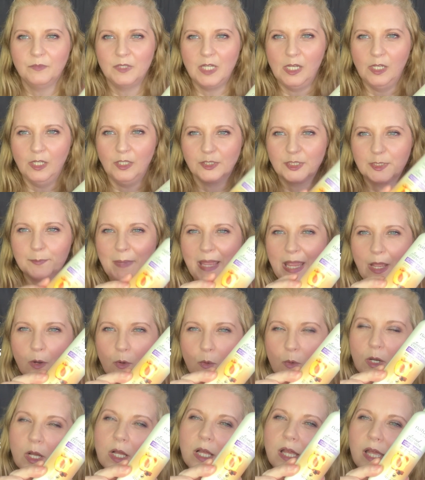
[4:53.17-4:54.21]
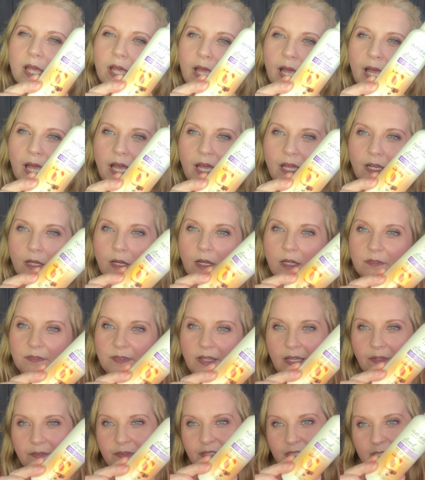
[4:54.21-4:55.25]
uh, smell. And I
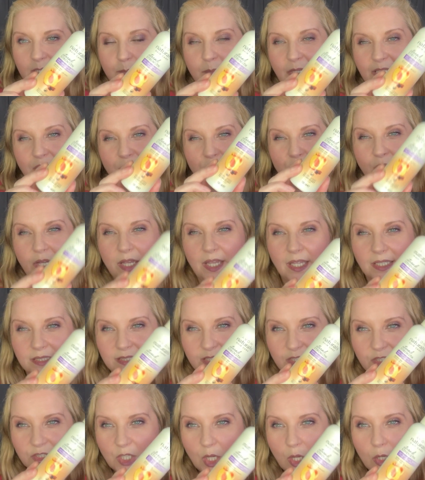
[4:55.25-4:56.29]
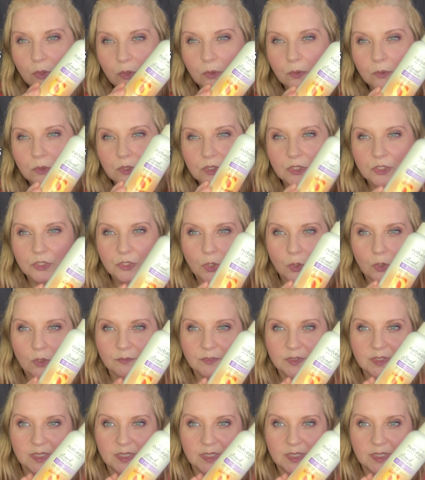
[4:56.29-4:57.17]
found this makes your hair so soft.